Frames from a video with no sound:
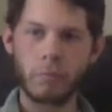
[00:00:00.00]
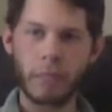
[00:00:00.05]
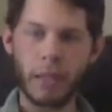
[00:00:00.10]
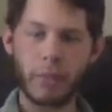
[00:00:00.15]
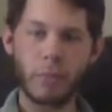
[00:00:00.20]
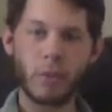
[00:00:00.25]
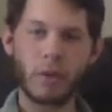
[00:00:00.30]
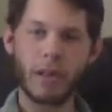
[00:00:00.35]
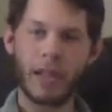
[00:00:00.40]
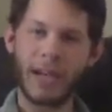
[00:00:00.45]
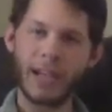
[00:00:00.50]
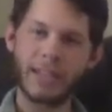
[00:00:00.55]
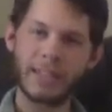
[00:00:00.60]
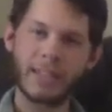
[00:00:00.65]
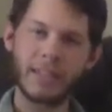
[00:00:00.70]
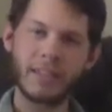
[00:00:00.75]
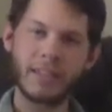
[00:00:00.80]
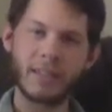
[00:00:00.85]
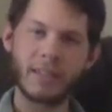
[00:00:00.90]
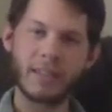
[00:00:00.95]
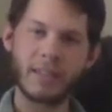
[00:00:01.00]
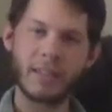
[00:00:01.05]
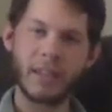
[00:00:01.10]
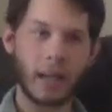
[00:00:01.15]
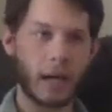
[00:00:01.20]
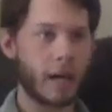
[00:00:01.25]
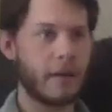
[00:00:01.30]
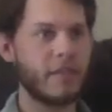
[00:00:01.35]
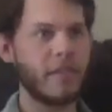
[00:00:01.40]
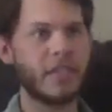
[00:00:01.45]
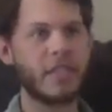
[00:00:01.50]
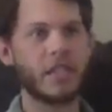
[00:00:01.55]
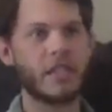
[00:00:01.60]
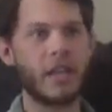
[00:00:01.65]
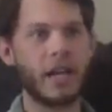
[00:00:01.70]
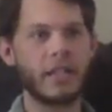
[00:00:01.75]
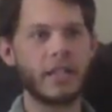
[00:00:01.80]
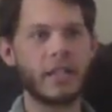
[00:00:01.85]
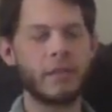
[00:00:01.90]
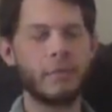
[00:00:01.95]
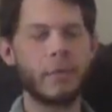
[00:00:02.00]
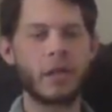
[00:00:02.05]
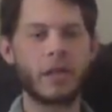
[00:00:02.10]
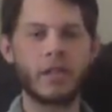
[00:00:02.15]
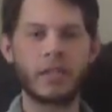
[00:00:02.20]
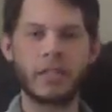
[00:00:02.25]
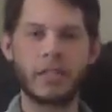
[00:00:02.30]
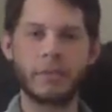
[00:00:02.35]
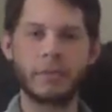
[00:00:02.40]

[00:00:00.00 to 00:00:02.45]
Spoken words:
liked it. They obviously liked it because